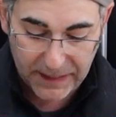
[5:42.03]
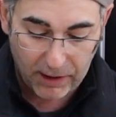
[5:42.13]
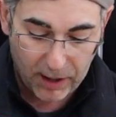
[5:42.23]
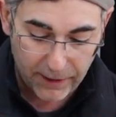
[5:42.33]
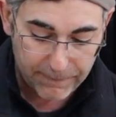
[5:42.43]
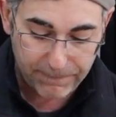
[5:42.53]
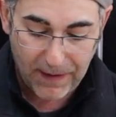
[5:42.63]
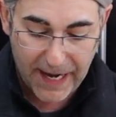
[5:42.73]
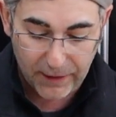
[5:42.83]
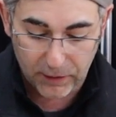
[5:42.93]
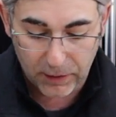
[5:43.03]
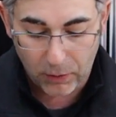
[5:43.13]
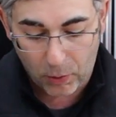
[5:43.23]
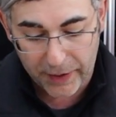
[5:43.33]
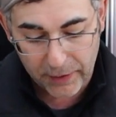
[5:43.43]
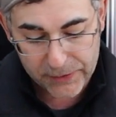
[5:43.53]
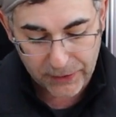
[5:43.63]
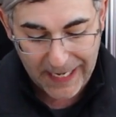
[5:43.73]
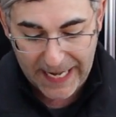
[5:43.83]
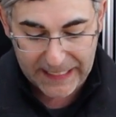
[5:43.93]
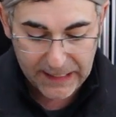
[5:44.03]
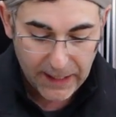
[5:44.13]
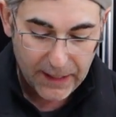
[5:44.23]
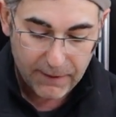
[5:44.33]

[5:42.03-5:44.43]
get all the final little oils or any